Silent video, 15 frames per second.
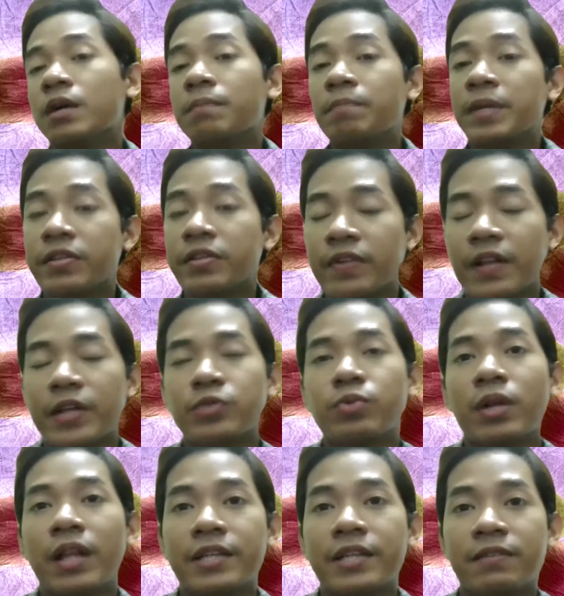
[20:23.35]
material as
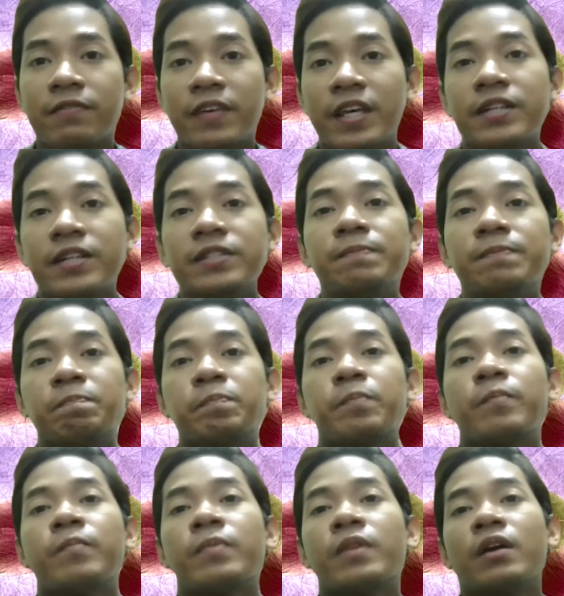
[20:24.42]
well as the vehicle
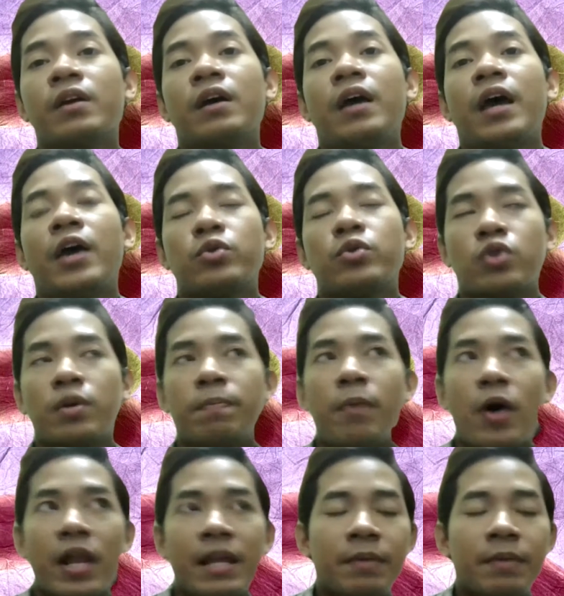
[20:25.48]
and also the
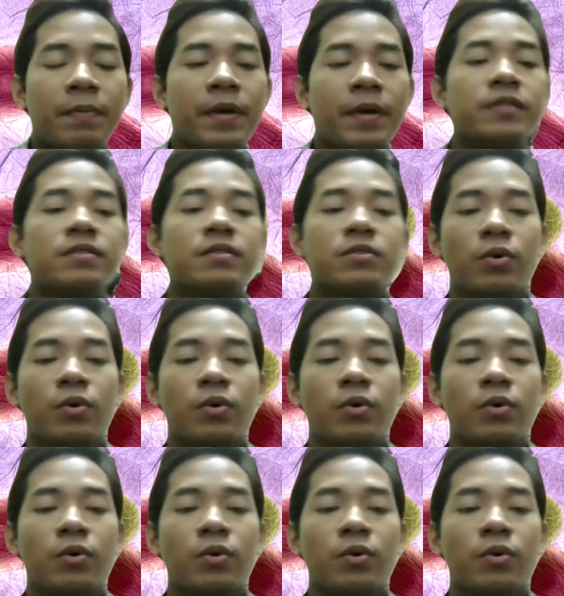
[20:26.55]
polymer based.